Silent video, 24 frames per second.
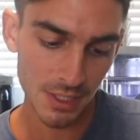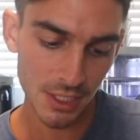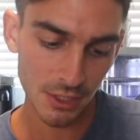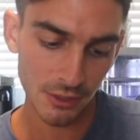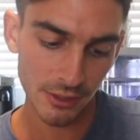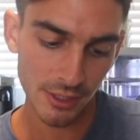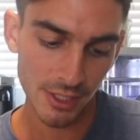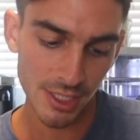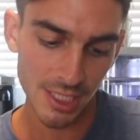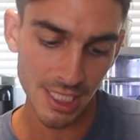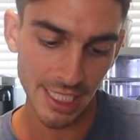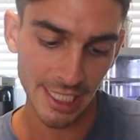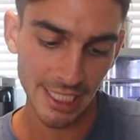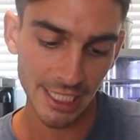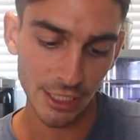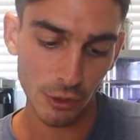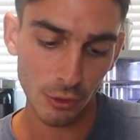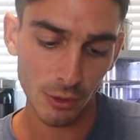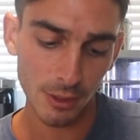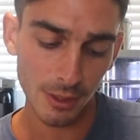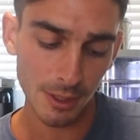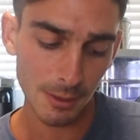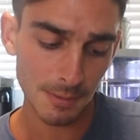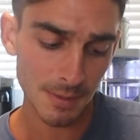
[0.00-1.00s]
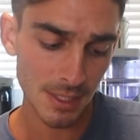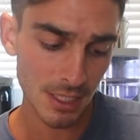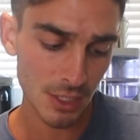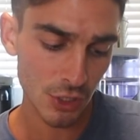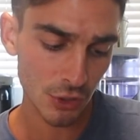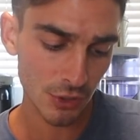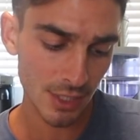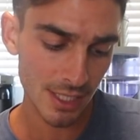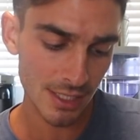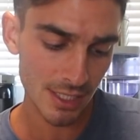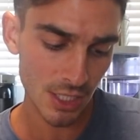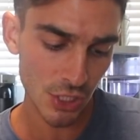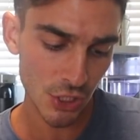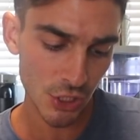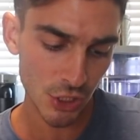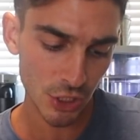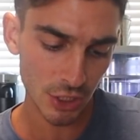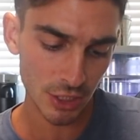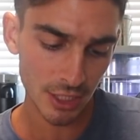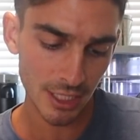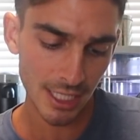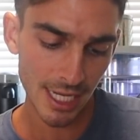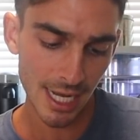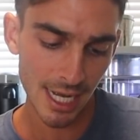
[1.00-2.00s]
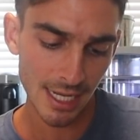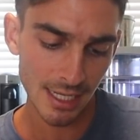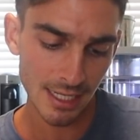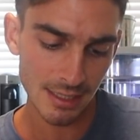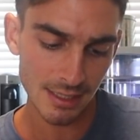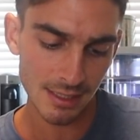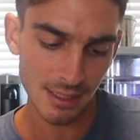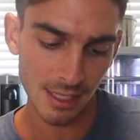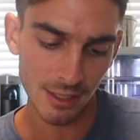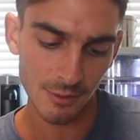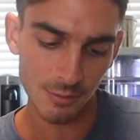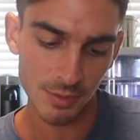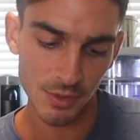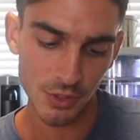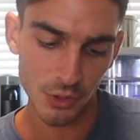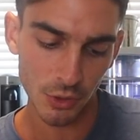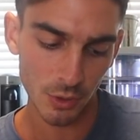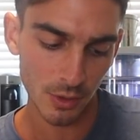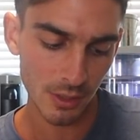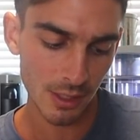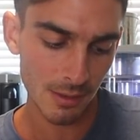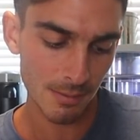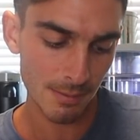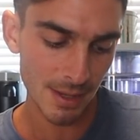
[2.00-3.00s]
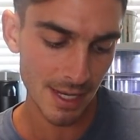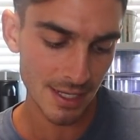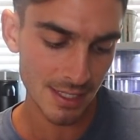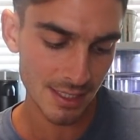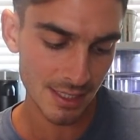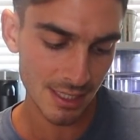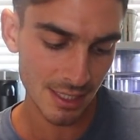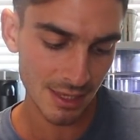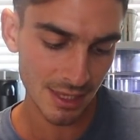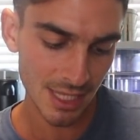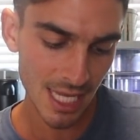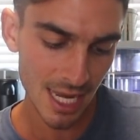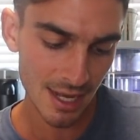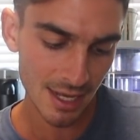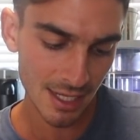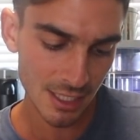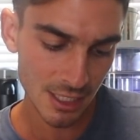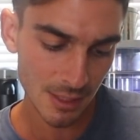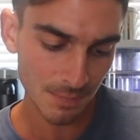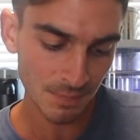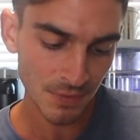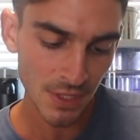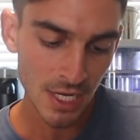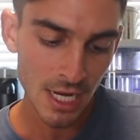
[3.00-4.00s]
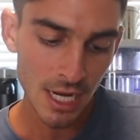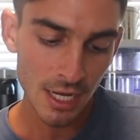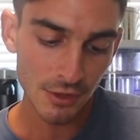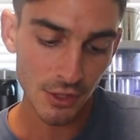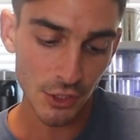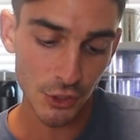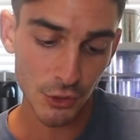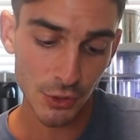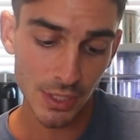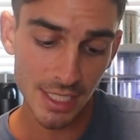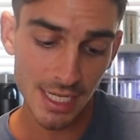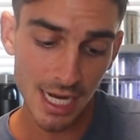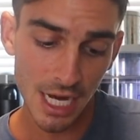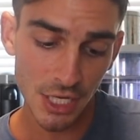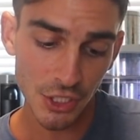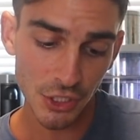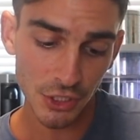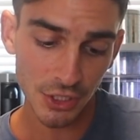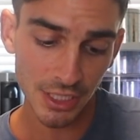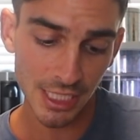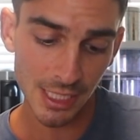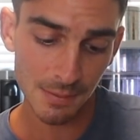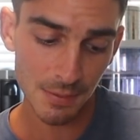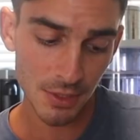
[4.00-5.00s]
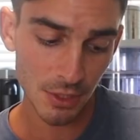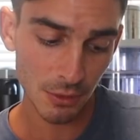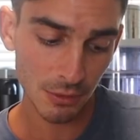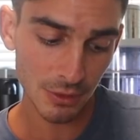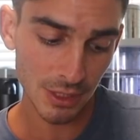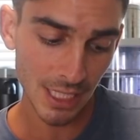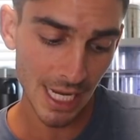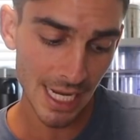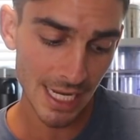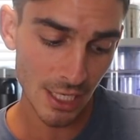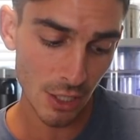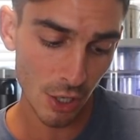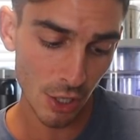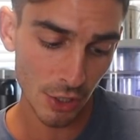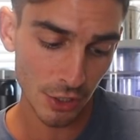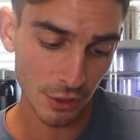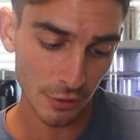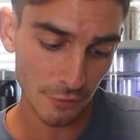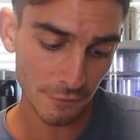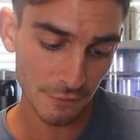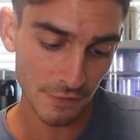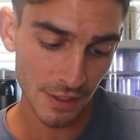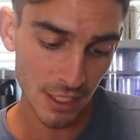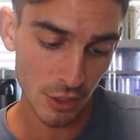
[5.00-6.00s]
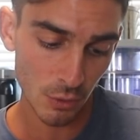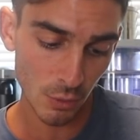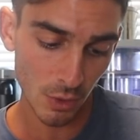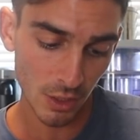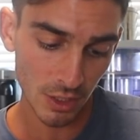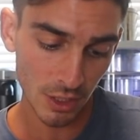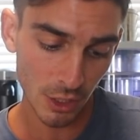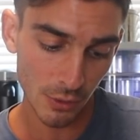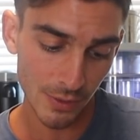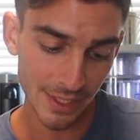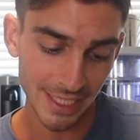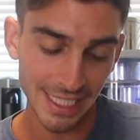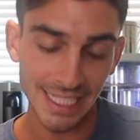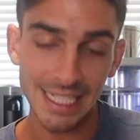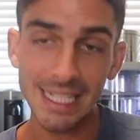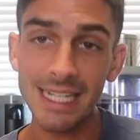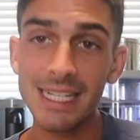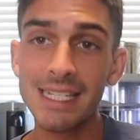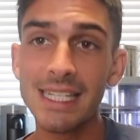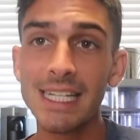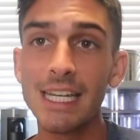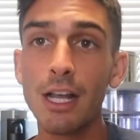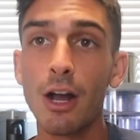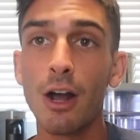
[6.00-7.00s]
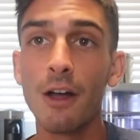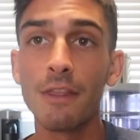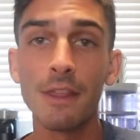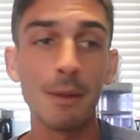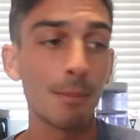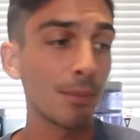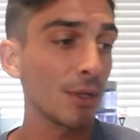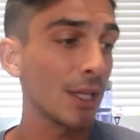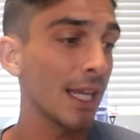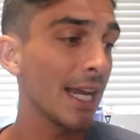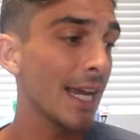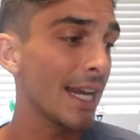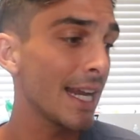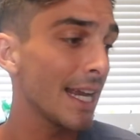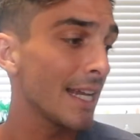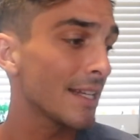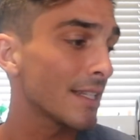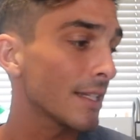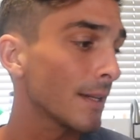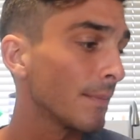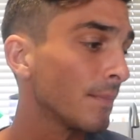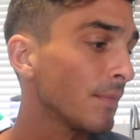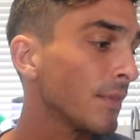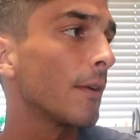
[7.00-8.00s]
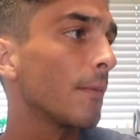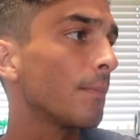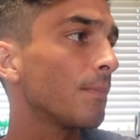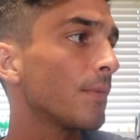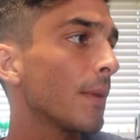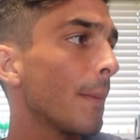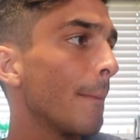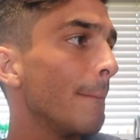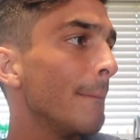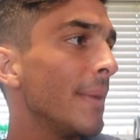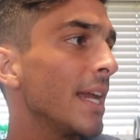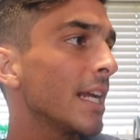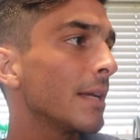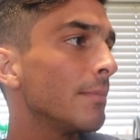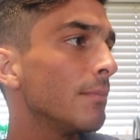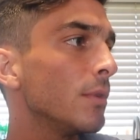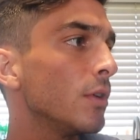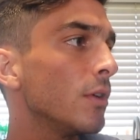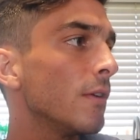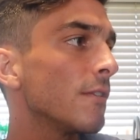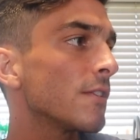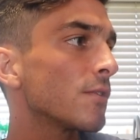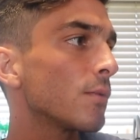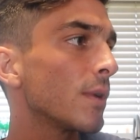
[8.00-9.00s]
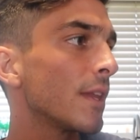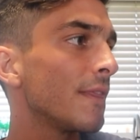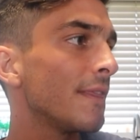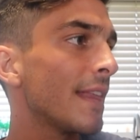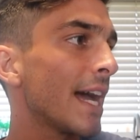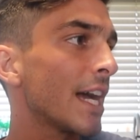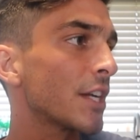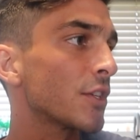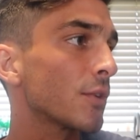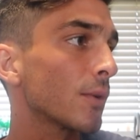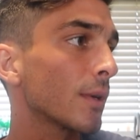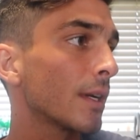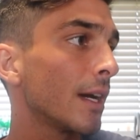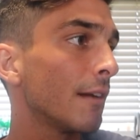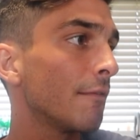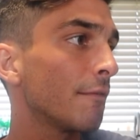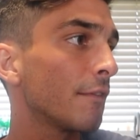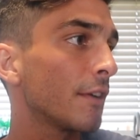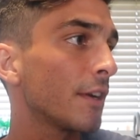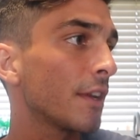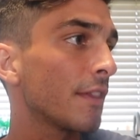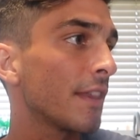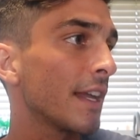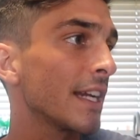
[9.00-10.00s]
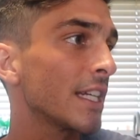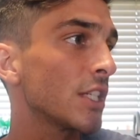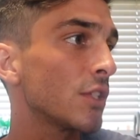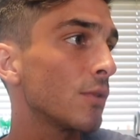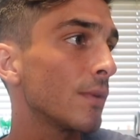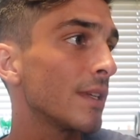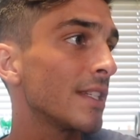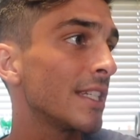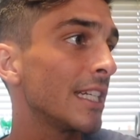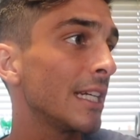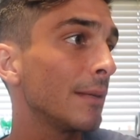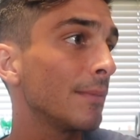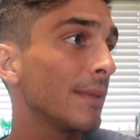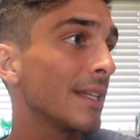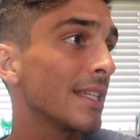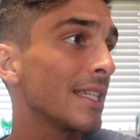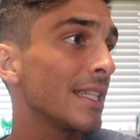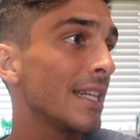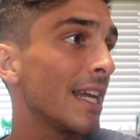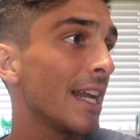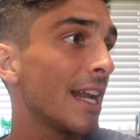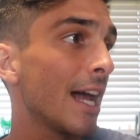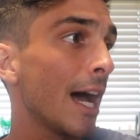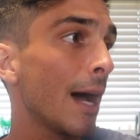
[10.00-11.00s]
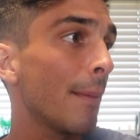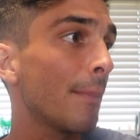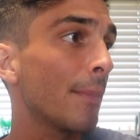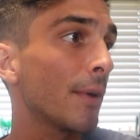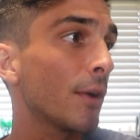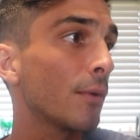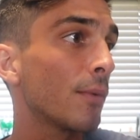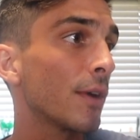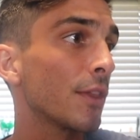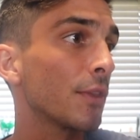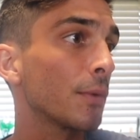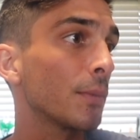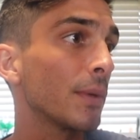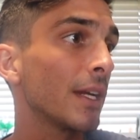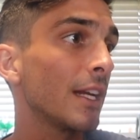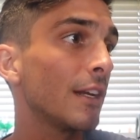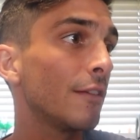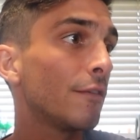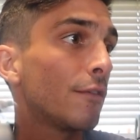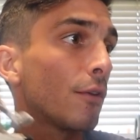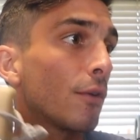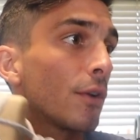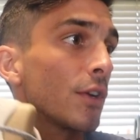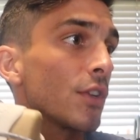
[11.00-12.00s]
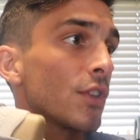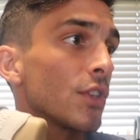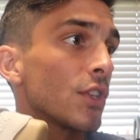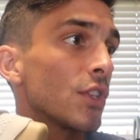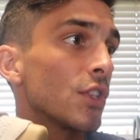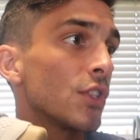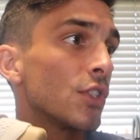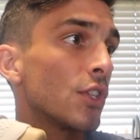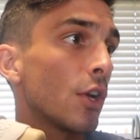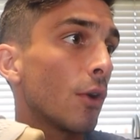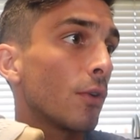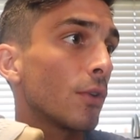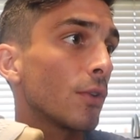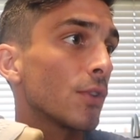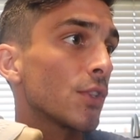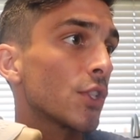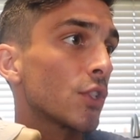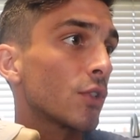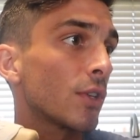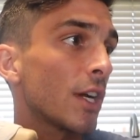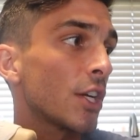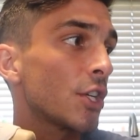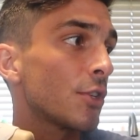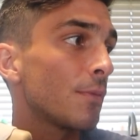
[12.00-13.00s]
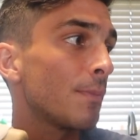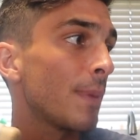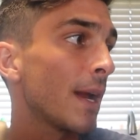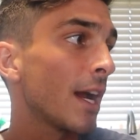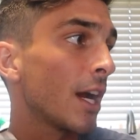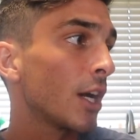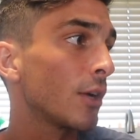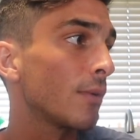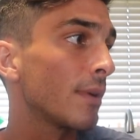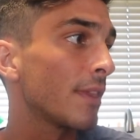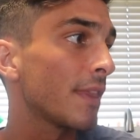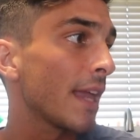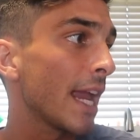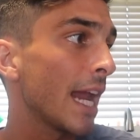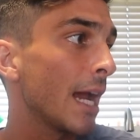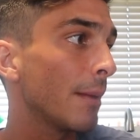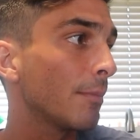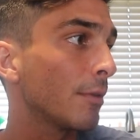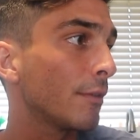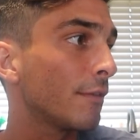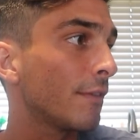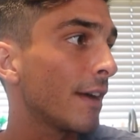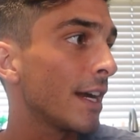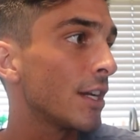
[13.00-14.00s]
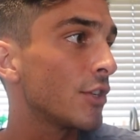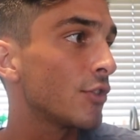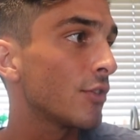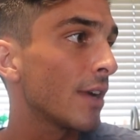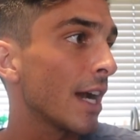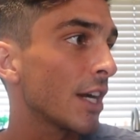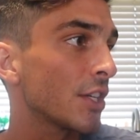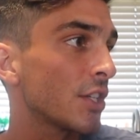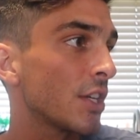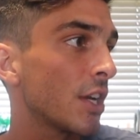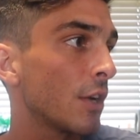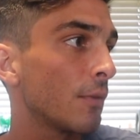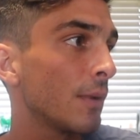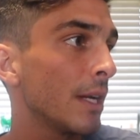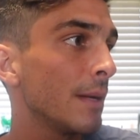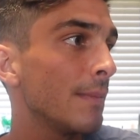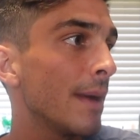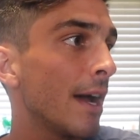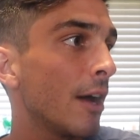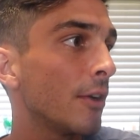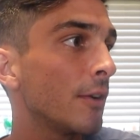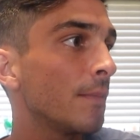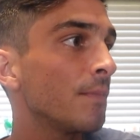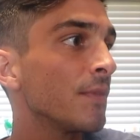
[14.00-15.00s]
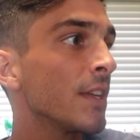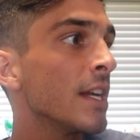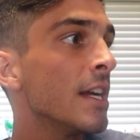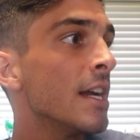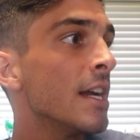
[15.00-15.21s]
materials like eucalyptus trees and sugarcane instead of petroleum-based synthetics. The Tree Dasher keeps you light on your feet while going easy on the planet. Make moves with natural comfort thanks to a seamless knit upper with reinforced zonal stretch paired with amplified traction and rebound.